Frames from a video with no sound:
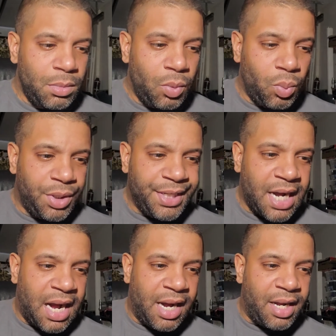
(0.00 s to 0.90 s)
Would
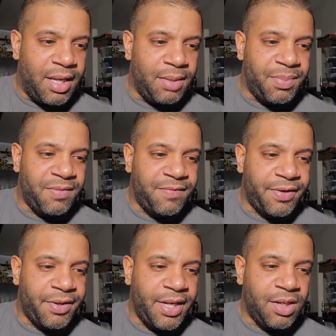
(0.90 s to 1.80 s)
I
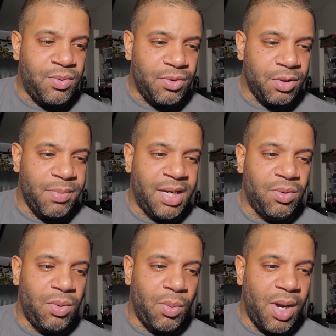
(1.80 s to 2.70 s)
prefer a cornerback
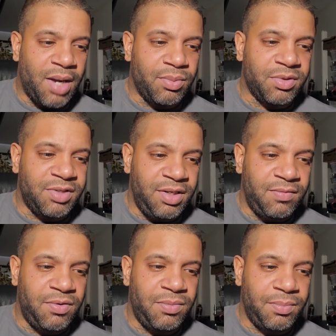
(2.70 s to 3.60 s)
or a wide receiver?